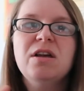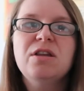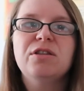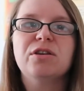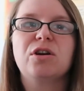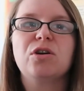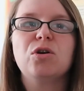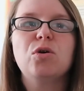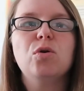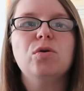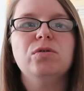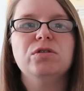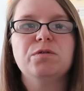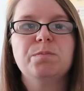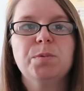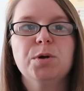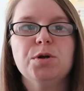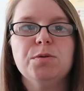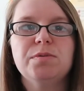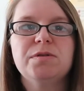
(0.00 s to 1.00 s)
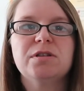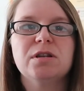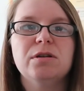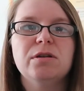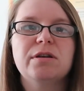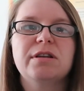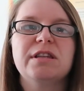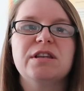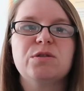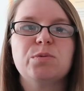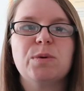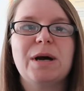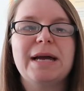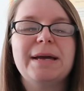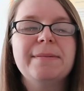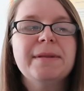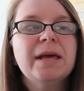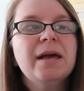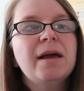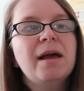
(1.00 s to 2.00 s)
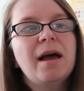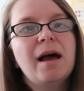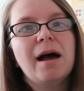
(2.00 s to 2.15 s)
that can cause poops to look this way.